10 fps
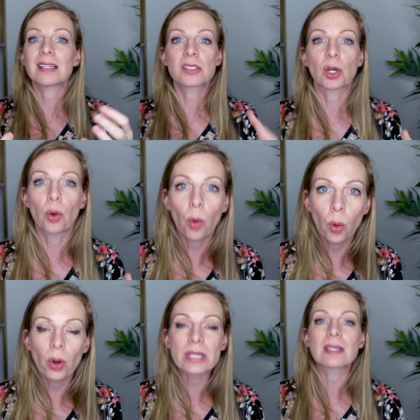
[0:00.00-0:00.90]
dessa
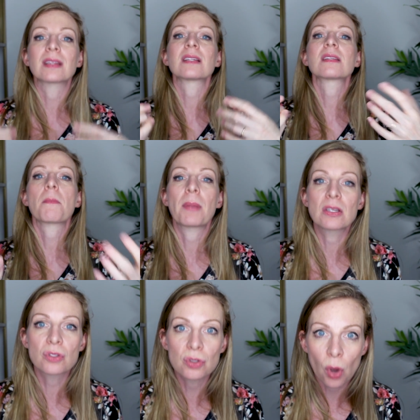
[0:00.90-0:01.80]
coisa, dessa
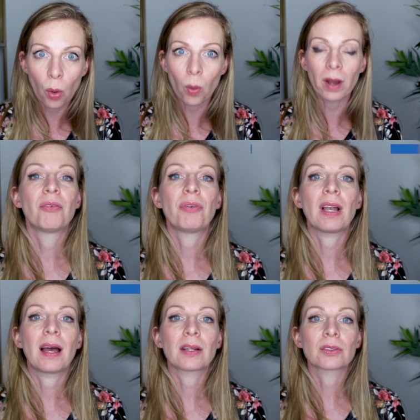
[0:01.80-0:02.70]
pessoa,
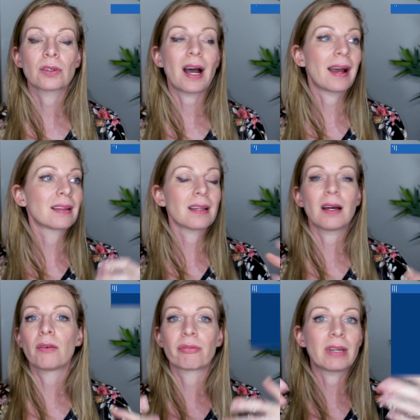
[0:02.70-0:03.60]
falando I
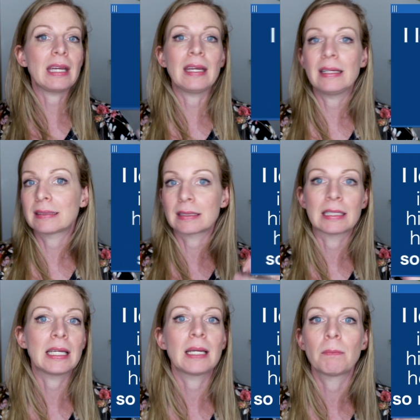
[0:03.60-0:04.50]
love it,
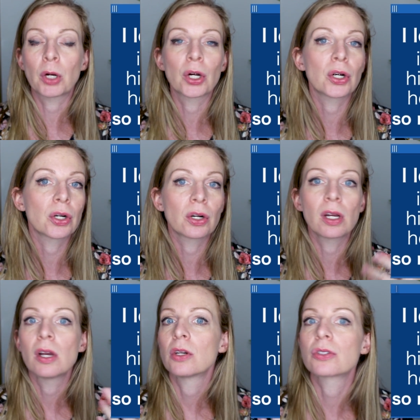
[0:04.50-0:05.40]
him,
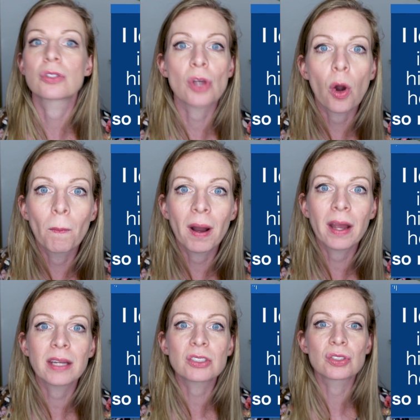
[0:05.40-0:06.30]
her so
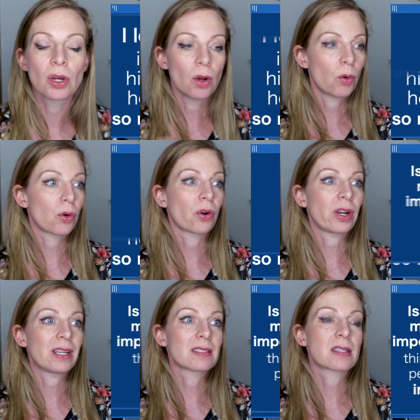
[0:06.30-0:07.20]
much, or
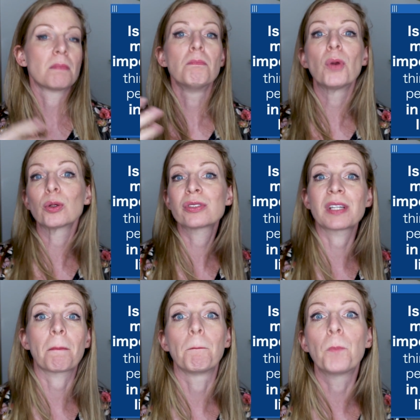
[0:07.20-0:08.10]
is the
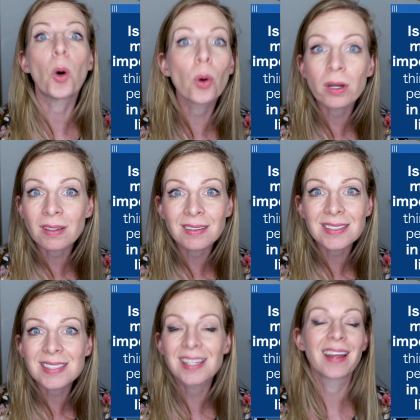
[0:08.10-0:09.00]
most
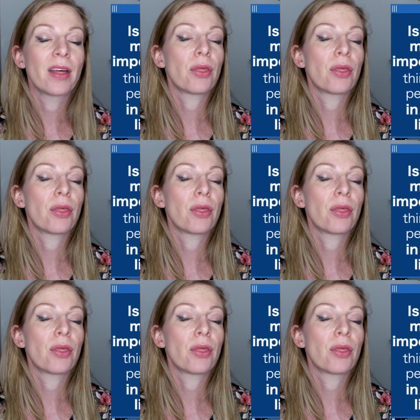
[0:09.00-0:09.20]
important